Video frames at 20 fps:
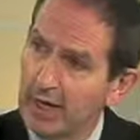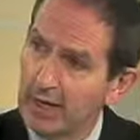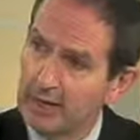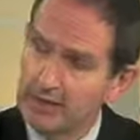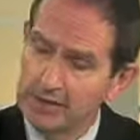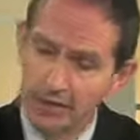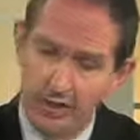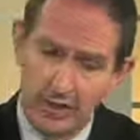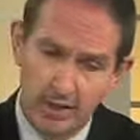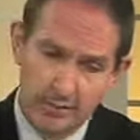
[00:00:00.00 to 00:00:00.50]

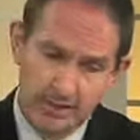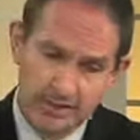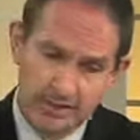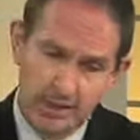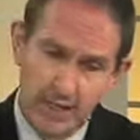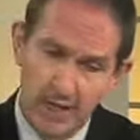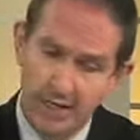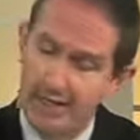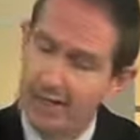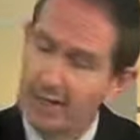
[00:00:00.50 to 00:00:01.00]
So they'll be
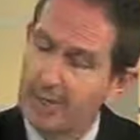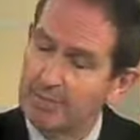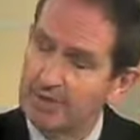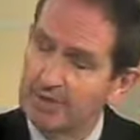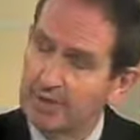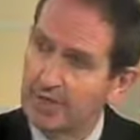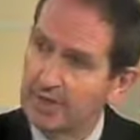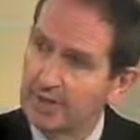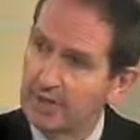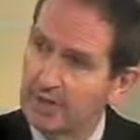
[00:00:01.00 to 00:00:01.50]
starting up at
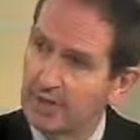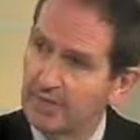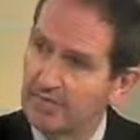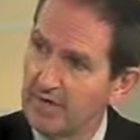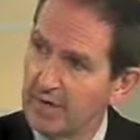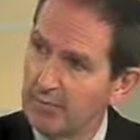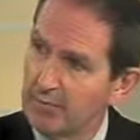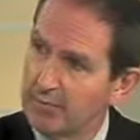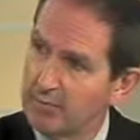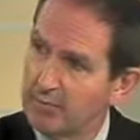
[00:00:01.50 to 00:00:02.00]
the end of
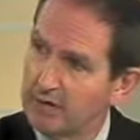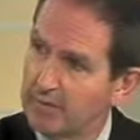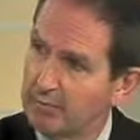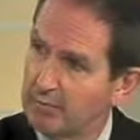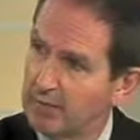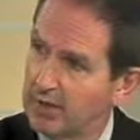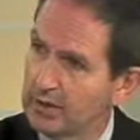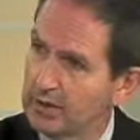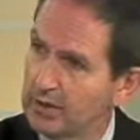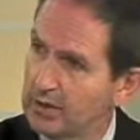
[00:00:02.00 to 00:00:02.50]
November with that
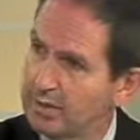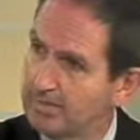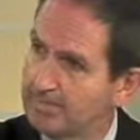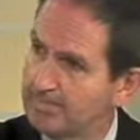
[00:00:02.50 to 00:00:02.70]
program.